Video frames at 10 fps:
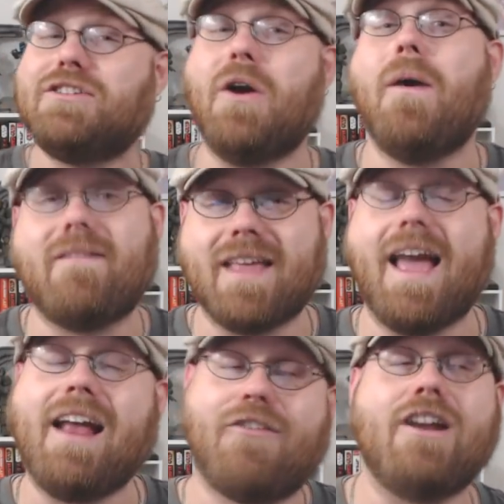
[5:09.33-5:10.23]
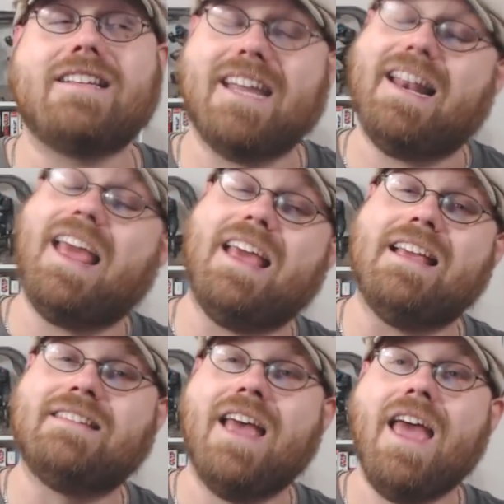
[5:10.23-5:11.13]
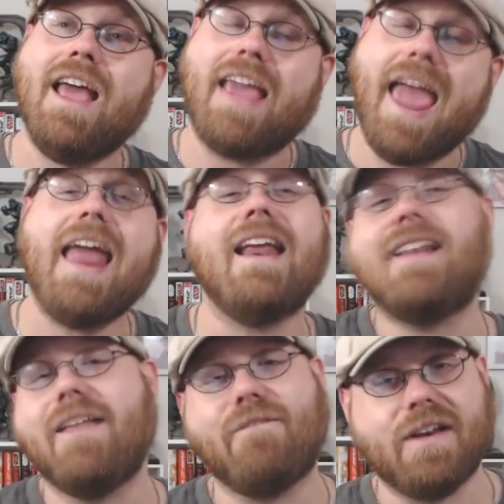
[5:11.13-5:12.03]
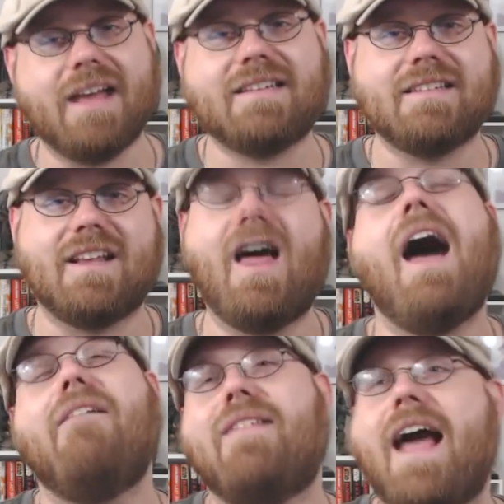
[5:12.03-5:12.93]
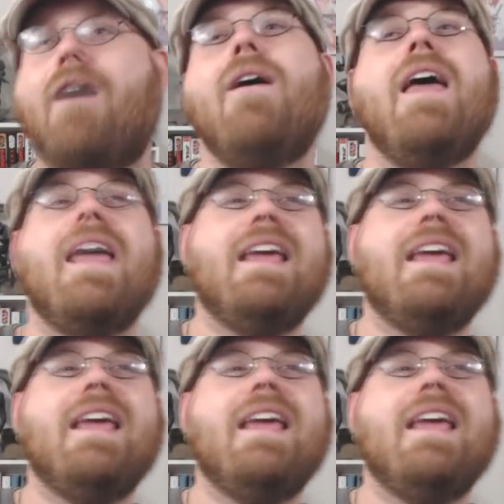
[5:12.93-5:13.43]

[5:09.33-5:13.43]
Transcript: So if the end credit scene is canon, then Vanessa's alive now.